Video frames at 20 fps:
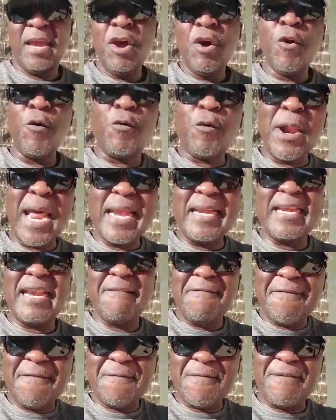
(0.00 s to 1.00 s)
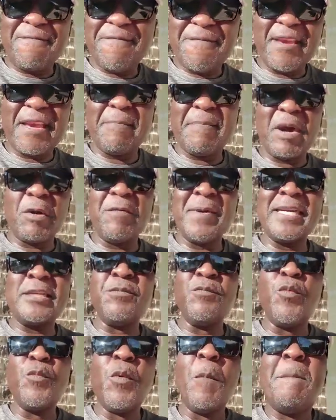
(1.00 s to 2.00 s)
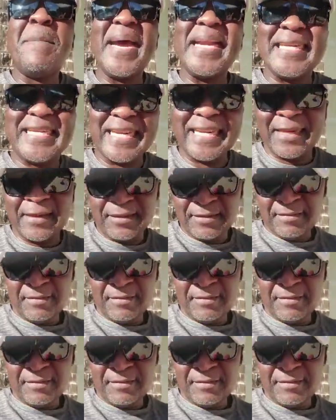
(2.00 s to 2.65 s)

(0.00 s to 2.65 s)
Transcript: Even the